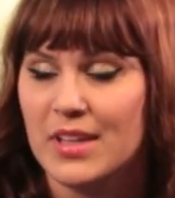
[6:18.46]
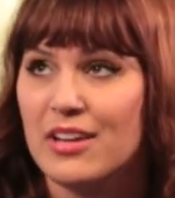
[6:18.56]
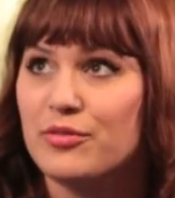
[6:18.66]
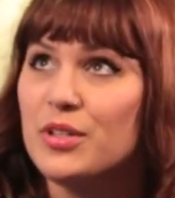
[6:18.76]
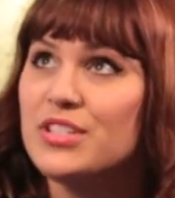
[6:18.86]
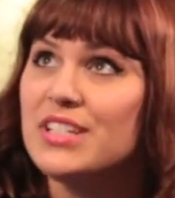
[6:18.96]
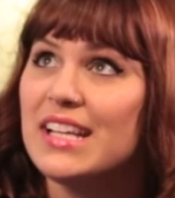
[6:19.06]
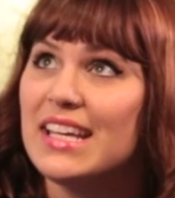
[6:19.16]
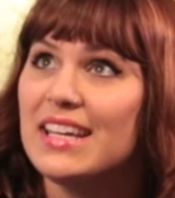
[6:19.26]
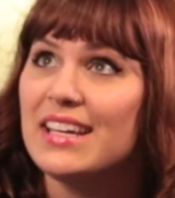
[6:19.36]

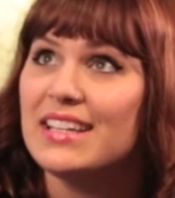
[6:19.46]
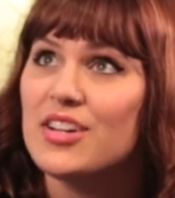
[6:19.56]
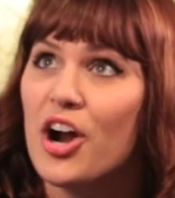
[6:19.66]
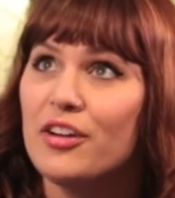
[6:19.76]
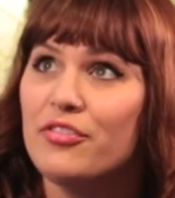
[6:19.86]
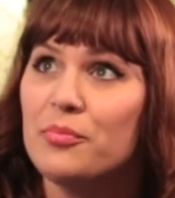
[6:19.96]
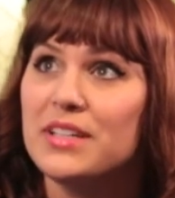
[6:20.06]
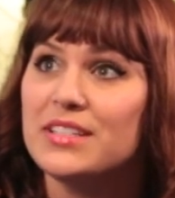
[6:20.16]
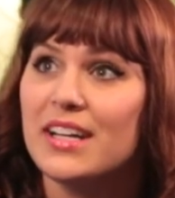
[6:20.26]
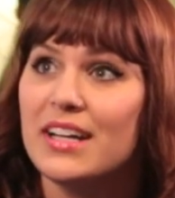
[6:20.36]
Unfortunately, it's hard for
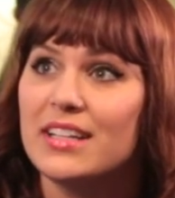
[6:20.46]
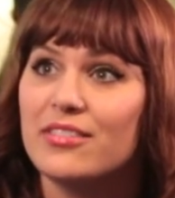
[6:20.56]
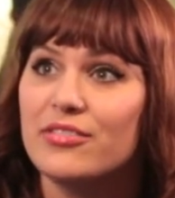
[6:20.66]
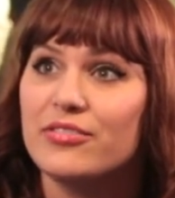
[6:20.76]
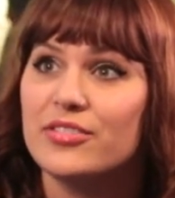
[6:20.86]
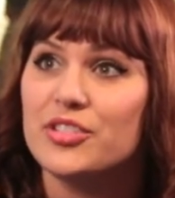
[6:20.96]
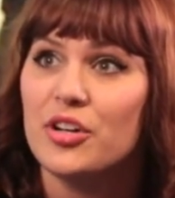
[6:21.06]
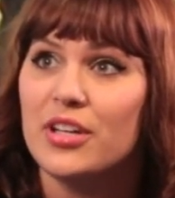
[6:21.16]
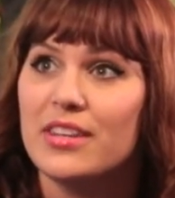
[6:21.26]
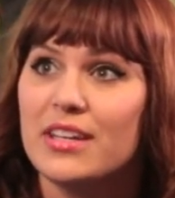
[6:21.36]
me to kind of
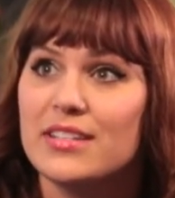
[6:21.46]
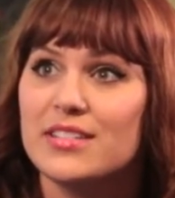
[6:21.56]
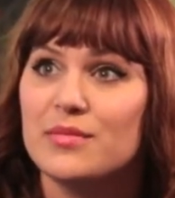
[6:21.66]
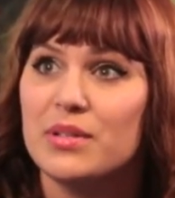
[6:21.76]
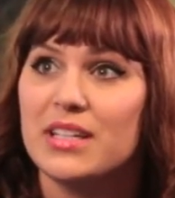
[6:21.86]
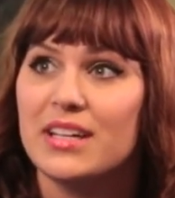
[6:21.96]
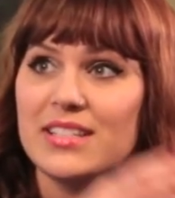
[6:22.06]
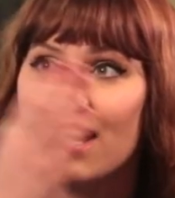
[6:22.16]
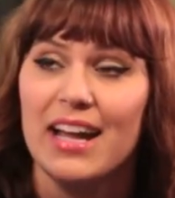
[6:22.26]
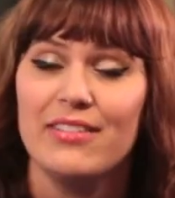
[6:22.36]
show you this
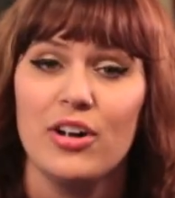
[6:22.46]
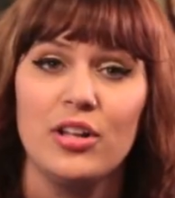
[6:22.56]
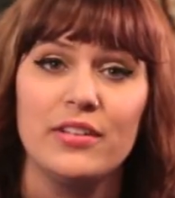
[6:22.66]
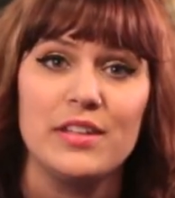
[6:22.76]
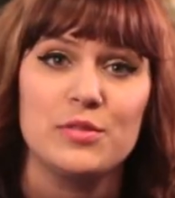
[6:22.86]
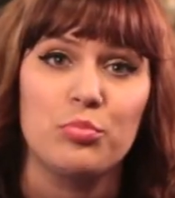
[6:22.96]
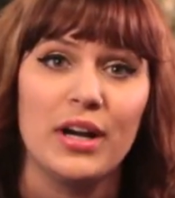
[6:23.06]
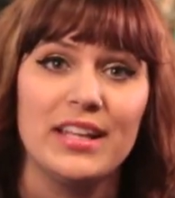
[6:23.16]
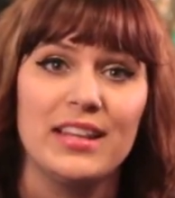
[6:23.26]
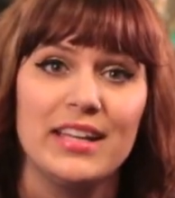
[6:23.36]
because I have all of these
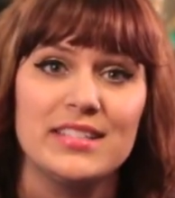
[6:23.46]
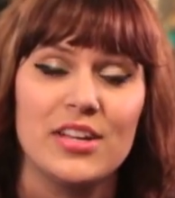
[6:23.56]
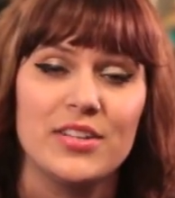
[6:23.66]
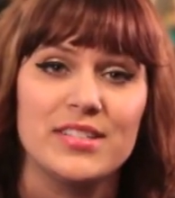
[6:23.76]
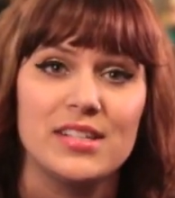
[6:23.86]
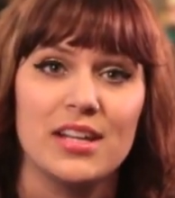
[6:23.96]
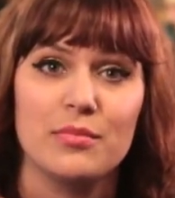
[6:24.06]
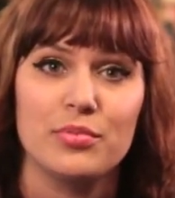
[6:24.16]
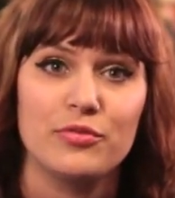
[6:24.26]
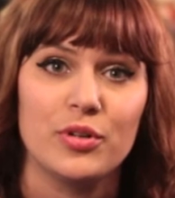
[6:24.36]
bright lights all set
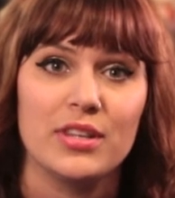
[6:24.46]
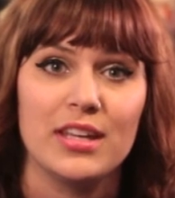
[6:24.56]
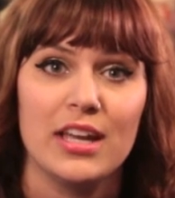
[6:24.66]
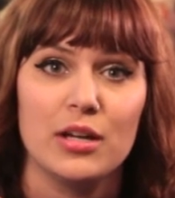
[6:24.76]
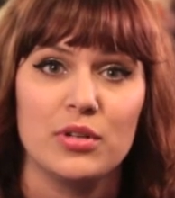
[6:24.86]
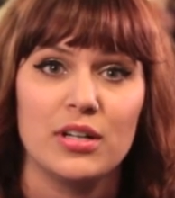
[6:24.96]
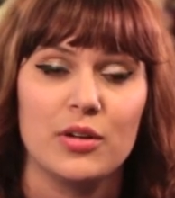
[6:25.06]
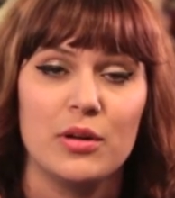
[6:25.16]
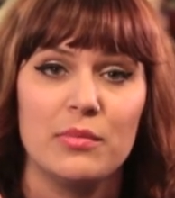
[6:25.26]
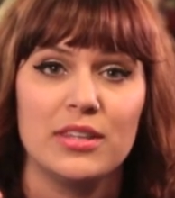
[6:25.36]
up for the camera
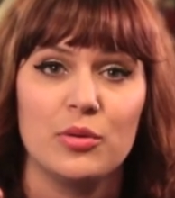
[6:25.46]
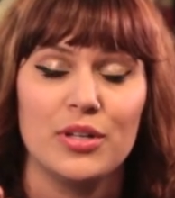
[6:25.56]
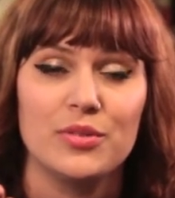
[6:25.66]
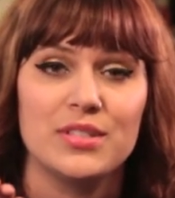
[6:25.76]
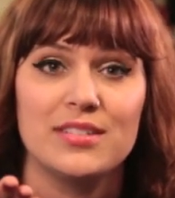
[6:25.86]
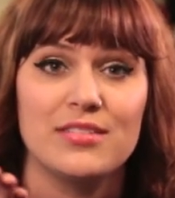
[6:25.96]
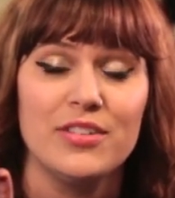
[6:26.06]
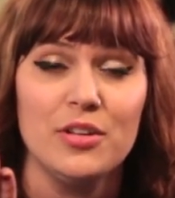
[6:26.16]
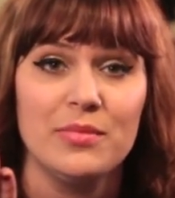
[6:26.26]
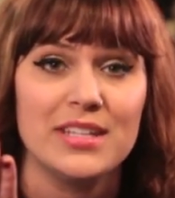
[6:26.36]
equipment that we're using to
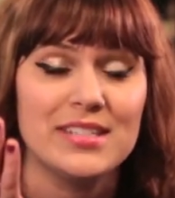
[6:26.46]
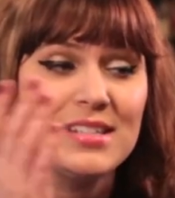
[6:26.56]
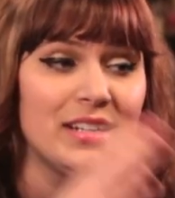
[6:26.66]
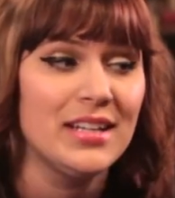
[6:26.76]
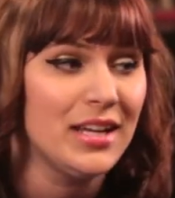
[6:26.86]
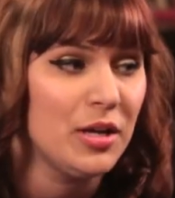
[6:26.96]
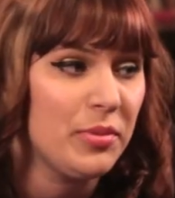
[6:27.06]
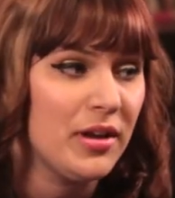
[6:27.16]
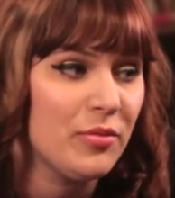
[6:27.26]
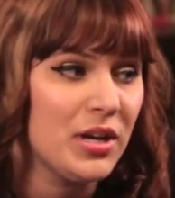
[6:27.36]
film this.
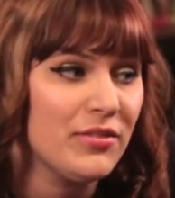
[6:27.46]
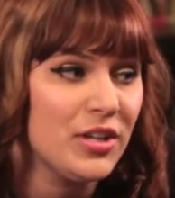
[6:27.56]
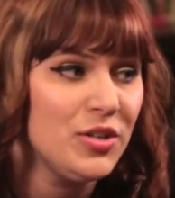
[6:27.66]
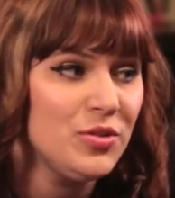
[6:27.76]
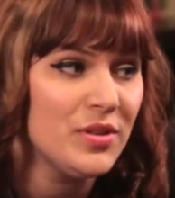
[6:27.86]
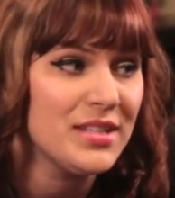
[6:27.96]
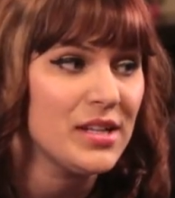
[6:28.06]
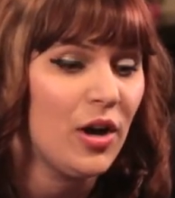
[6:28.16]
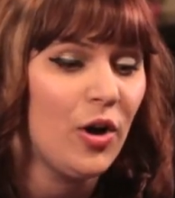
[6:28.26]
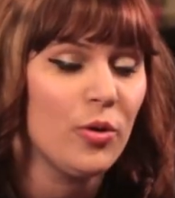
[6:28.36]
But whenever you do
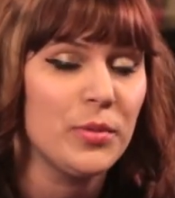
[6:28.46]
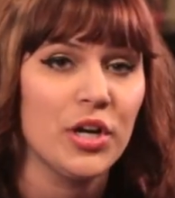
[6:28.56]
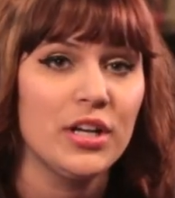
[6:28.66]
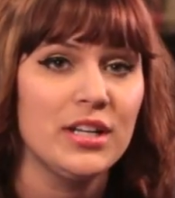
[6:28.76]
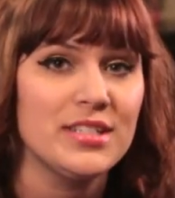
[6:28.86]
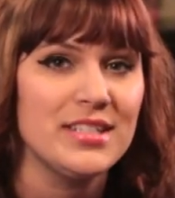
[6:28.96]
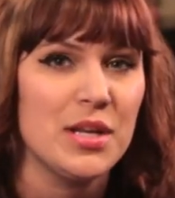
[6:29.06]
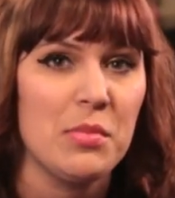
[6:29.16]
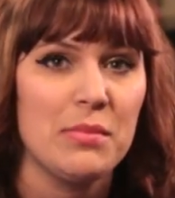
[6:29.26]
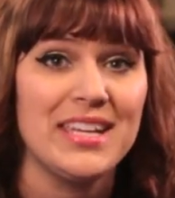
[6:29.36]
this at home, you're gonna just
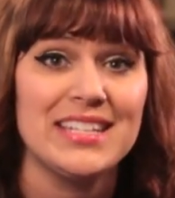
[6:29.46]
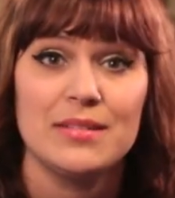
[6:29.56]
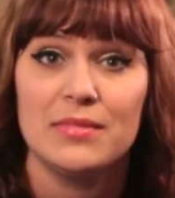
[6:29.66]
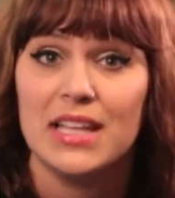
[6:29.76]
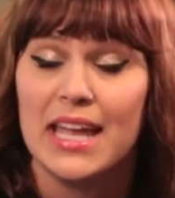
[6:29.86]
need to maybe get some